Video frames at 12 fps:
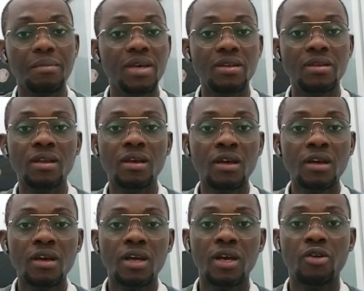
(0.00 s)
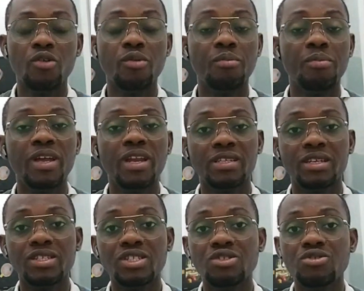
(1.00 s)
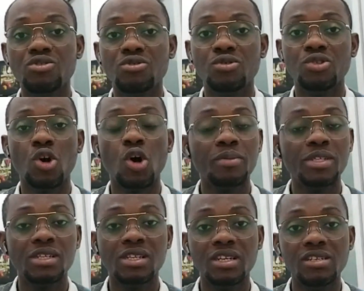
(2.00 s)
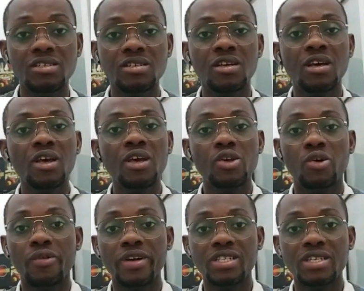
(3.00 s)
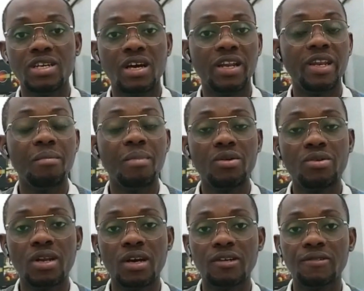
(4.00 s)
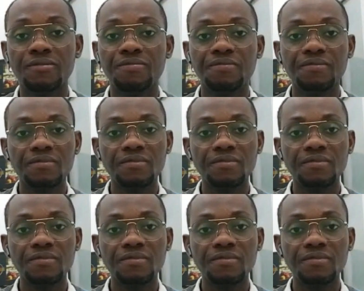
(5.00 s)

I mean, they will be paying attention to your optic disc, your retina, the macula,